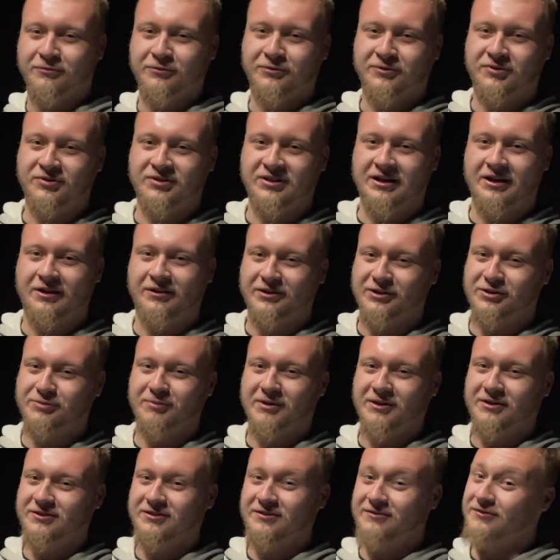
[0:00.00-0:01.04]
We'll see how
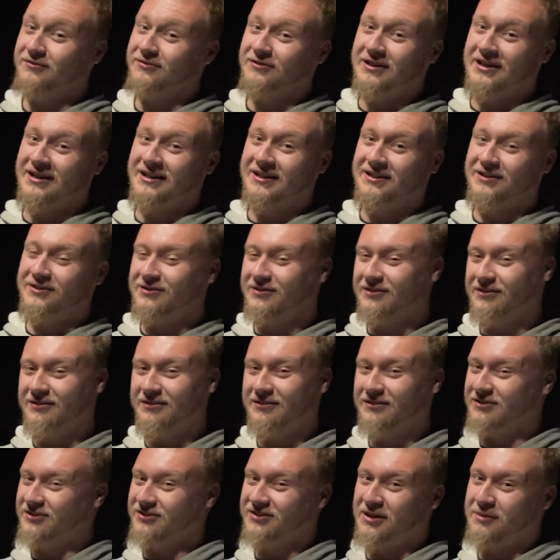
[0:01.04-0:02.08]
expensive that is.
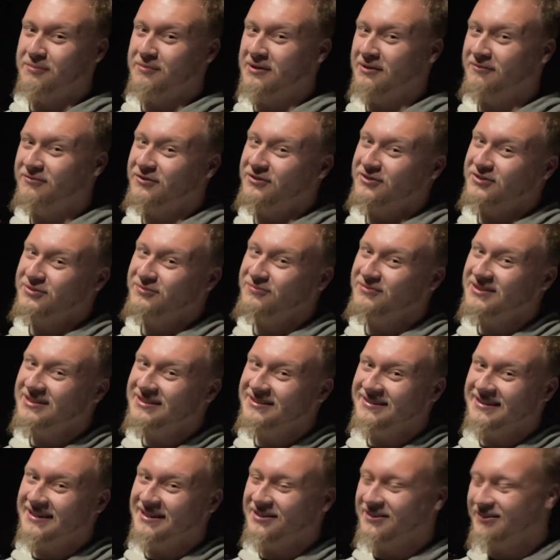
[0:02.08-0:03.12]
Just hit me up for some
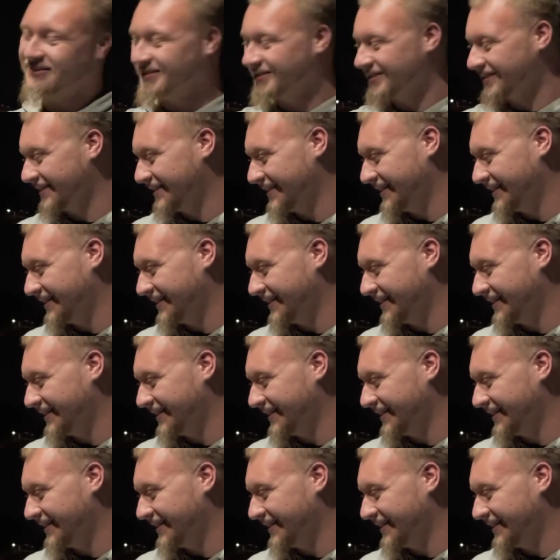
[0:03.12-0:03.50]
details.